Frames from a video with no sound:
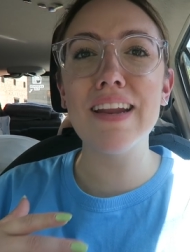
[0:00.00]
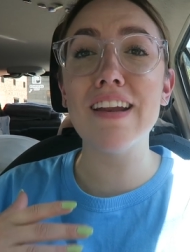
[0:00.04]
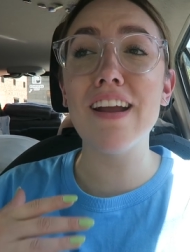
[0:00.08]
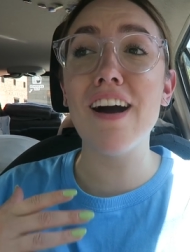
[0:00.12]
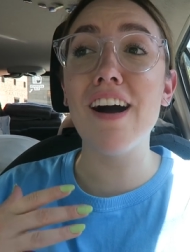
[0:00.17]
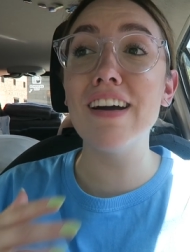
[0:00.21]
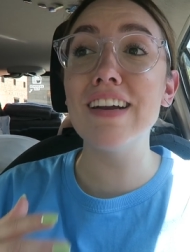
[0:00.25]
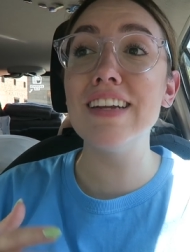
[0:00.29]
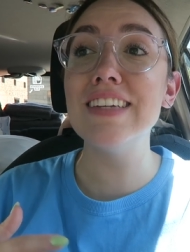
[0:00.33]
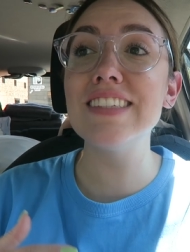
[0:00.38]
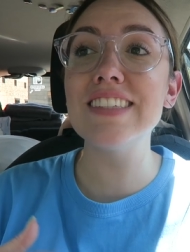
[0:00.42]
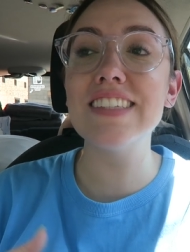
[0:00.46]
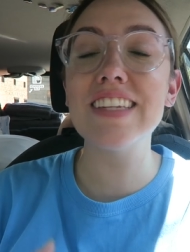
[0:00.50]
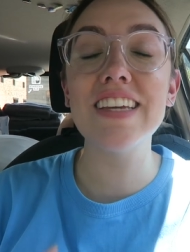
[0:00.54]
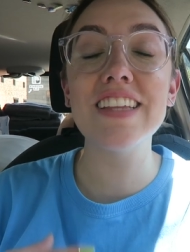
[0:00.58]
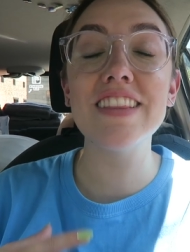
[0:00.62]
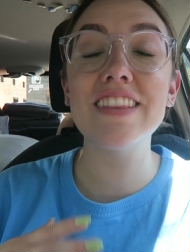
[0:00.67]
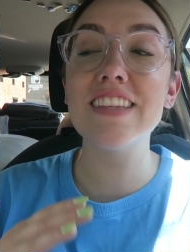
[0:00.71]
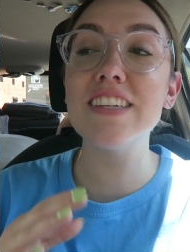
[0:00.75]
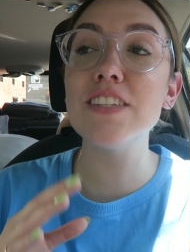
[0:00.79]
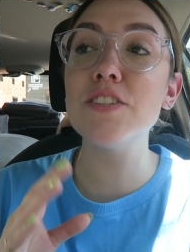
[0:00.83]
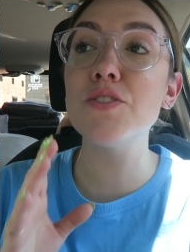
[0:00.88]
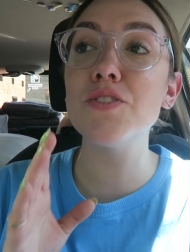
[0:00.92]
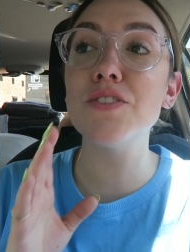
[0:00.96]
And honestly,
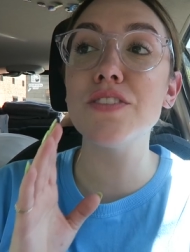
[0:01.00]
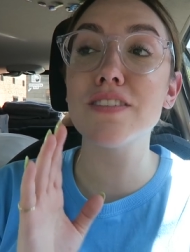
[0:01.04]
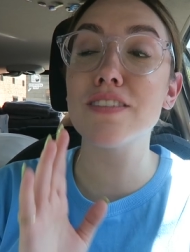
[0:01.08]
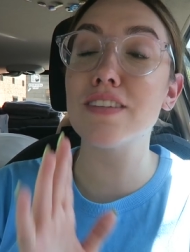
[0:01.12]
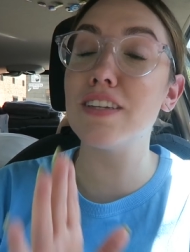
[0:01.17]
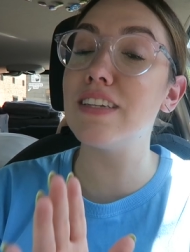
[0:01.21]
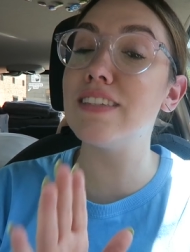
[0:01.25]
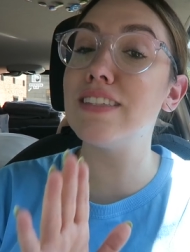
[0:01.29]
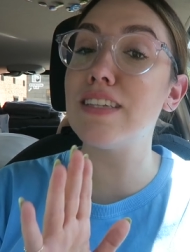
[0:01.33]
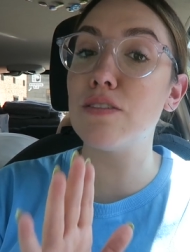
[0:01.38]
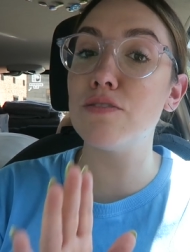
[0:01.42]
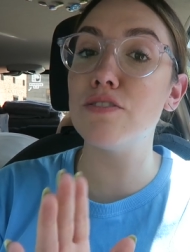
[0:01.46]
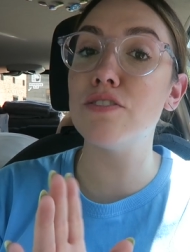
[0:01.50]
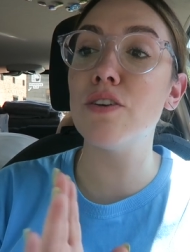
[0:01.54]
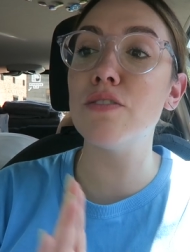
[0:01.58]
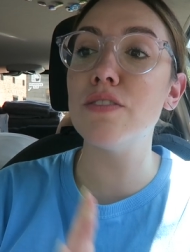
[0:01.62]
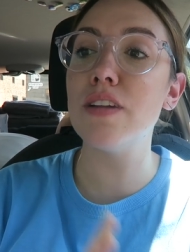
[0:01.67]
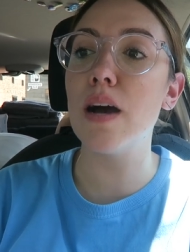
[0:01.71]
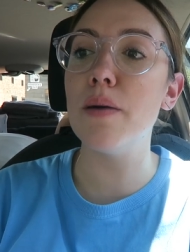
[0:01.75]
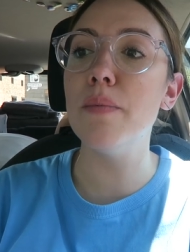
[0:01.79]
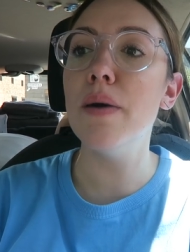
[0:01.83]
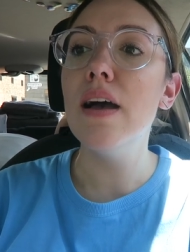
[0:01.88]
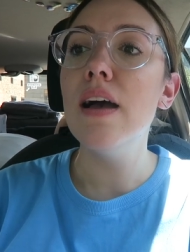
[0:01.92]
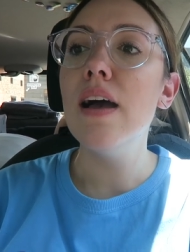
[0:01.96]
this is gonna sound so
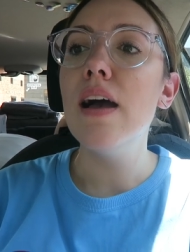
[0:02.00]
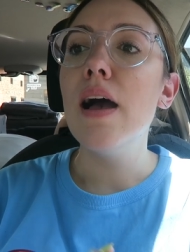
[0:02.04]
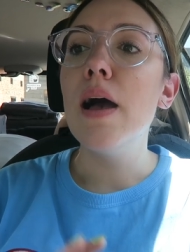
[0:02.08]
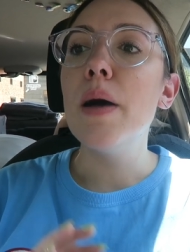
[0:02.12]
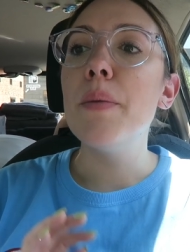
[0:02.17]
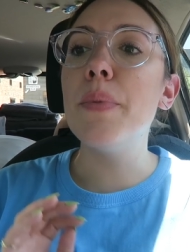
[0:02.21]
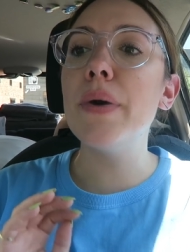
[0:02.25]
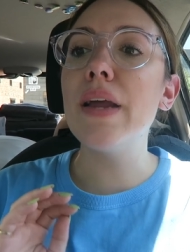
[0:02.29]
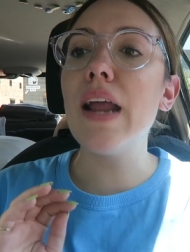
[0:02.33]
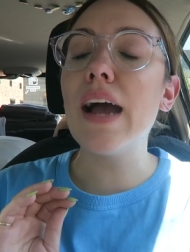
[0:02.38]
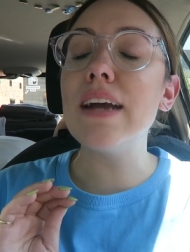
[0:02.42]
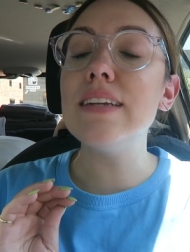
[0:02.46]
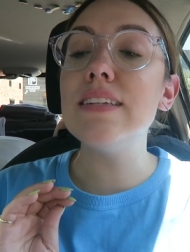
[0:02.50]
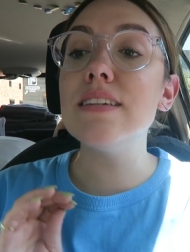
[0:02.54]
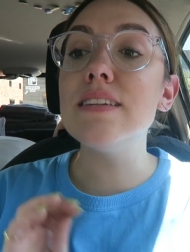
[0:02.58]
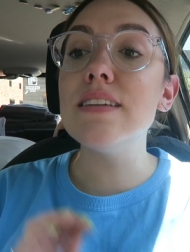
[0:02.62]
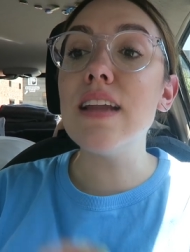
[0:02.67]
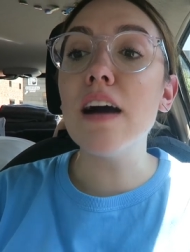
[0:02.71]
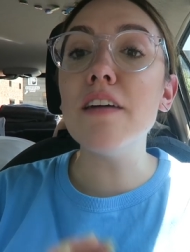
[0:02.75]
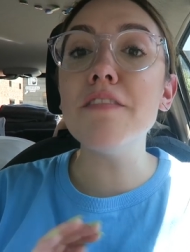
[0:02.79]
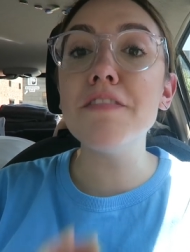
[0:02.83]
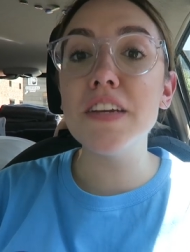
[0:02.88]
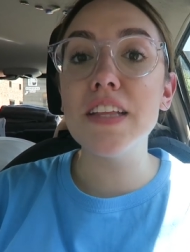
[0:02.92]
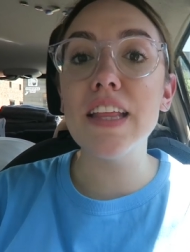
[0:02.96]
dumb, but I did
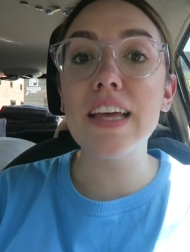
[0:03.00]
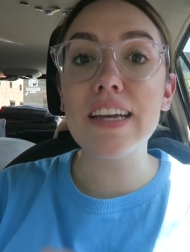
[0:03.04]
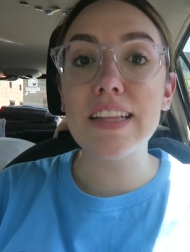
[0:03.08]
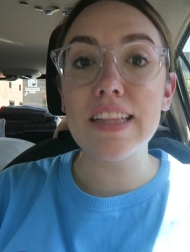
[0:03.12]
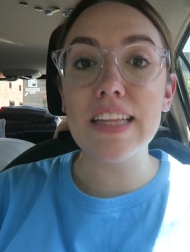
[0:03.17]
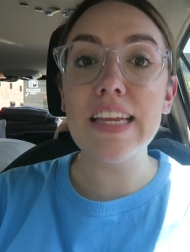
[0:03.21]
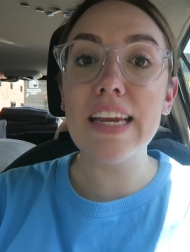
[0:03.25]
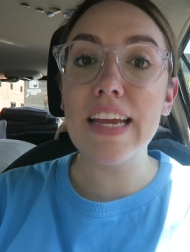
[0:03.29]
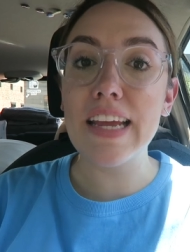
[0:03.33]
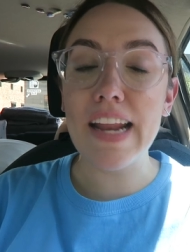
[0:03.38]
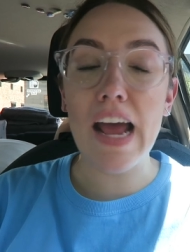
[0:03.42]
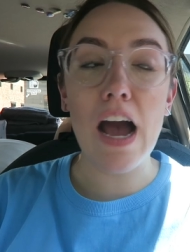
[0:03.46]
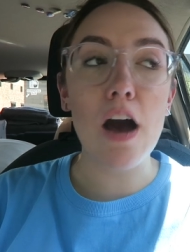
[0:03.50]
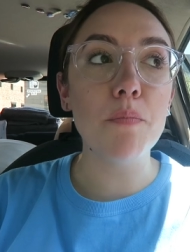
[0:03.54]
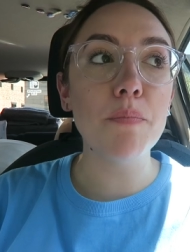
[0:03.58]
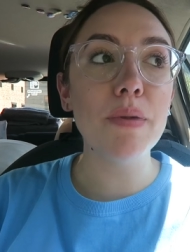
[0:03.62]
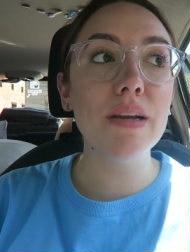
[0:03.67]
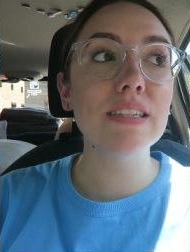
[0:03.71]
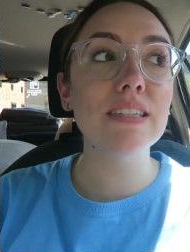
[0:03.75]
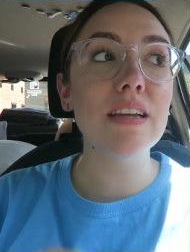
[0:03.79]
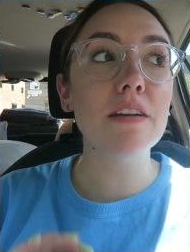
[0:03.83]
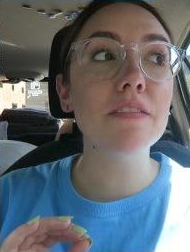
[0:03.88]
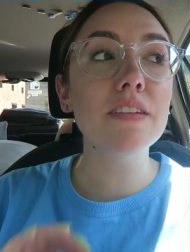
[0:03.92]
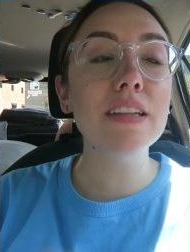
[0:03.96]
not feel like cleaning it out
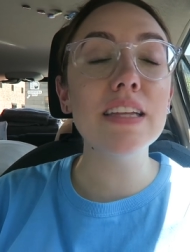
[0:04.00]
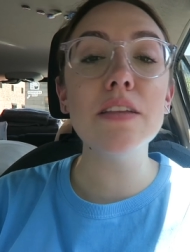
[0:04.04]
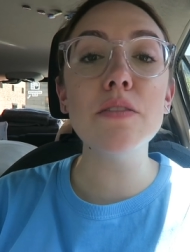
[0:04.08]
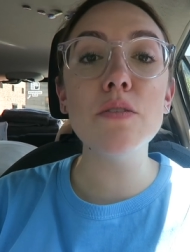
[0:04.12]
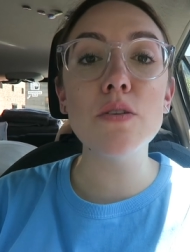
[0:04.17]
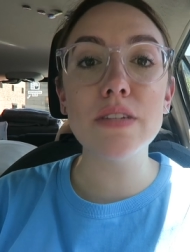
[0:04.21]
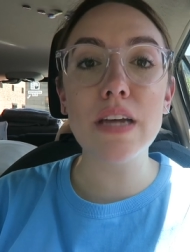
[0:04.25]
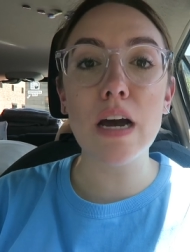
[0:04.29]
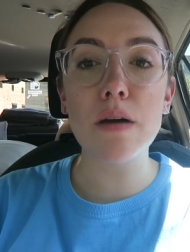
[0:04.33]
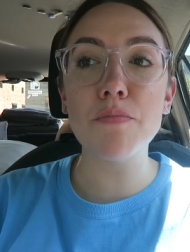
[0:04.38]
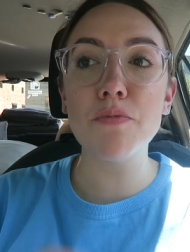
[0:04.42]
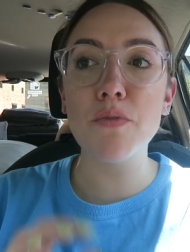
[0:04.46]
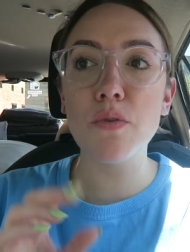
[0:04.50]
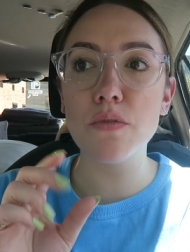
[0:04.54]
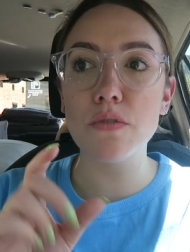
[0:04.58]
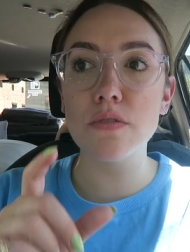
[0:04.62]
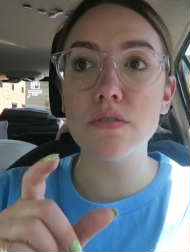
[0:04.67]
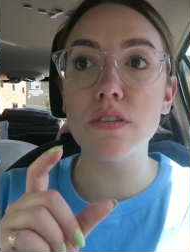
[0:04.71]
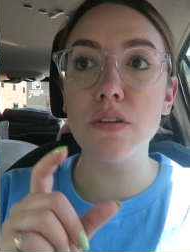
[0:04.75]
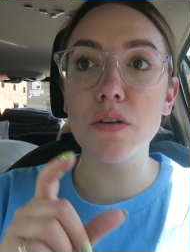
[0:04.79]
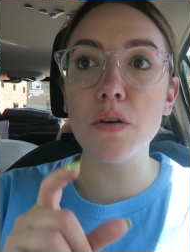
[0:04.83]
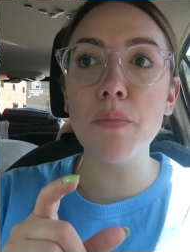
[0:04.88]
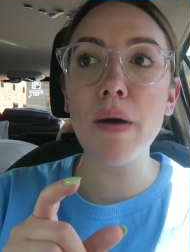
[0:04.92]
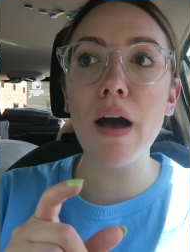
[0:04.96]
because I've cleaned those out for
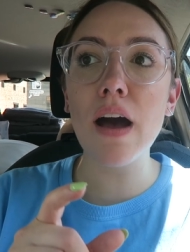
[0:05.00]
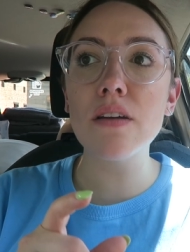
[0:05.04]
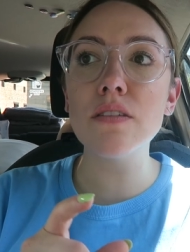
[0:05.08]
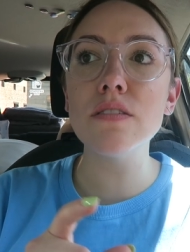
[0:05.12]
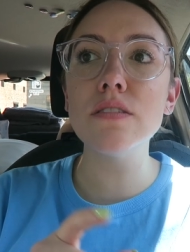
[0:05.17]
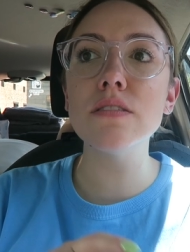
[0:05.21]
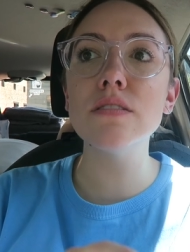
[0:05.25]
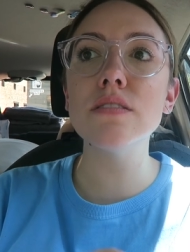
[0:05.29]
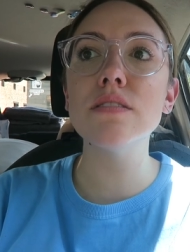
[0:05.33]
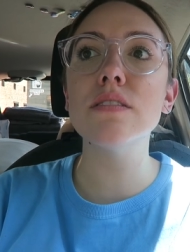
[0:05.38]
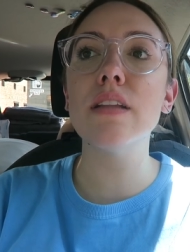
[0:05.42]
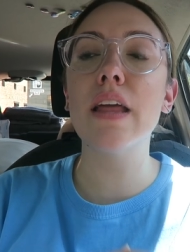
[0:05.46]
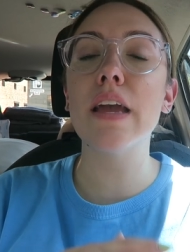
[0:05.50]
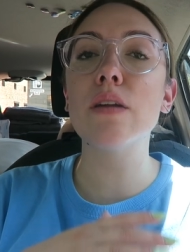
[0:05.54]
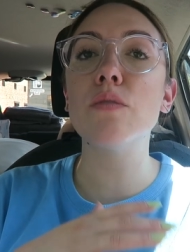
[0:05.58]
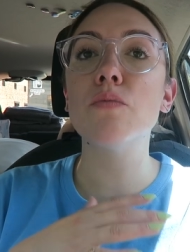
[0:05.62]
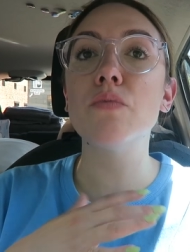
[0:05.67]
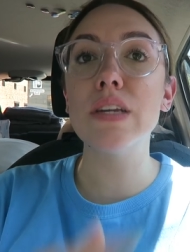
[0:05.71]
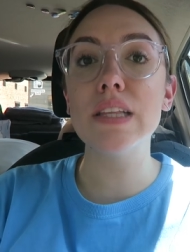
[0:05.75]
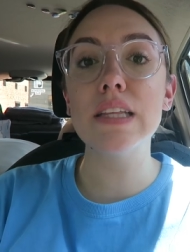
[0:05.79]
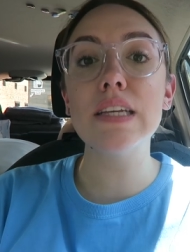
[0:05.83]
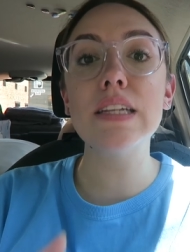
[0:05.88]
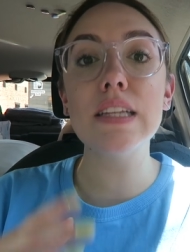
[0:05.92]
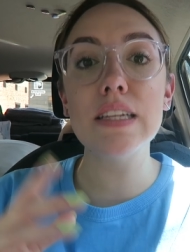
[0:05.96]
those little bottles, like
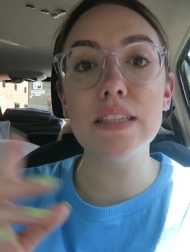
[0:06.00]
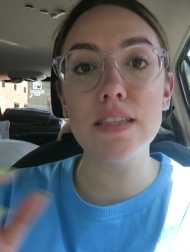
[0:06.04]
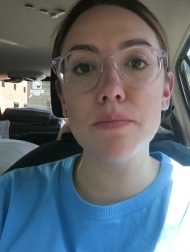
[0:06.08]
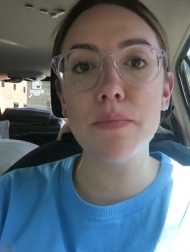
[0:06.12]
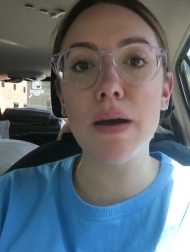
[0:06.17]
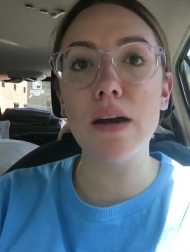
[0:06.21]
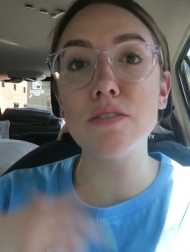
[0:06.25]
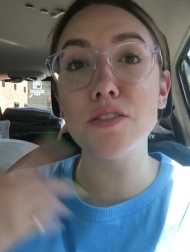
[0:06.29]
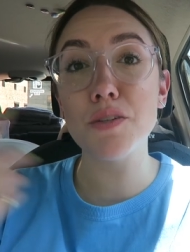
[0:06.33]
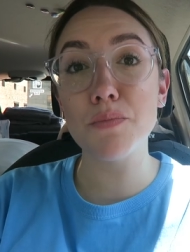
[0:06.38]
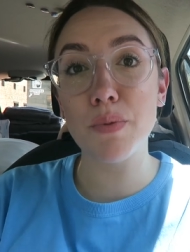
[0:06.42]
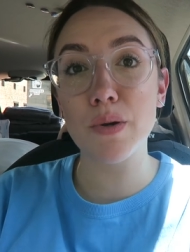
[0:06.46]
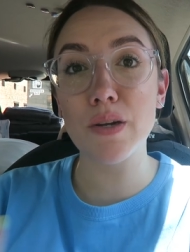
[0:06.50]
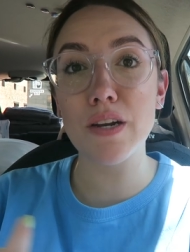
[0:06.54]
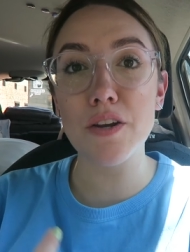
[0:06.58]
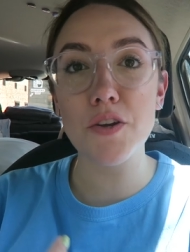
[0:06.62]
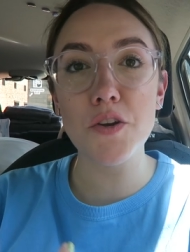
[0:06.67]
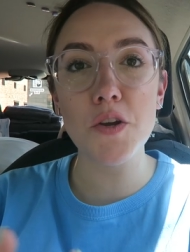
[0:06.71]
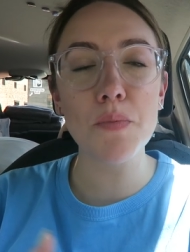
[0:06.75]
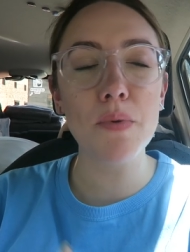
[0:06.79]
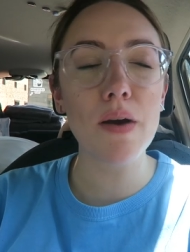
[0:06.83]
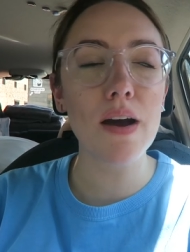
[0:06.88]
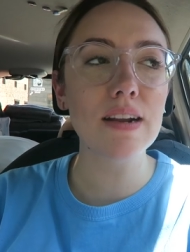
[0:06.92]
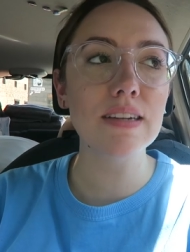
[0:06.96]
really clean them out to put
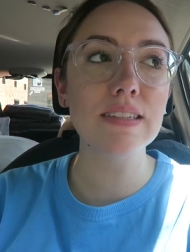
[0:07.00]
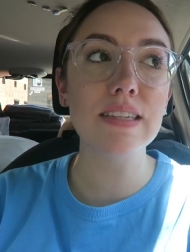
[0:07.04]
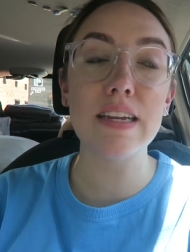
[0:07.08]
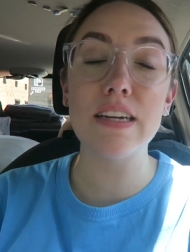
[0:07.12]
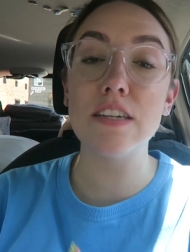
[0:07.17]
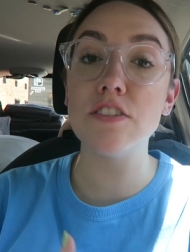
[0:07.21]
in new products.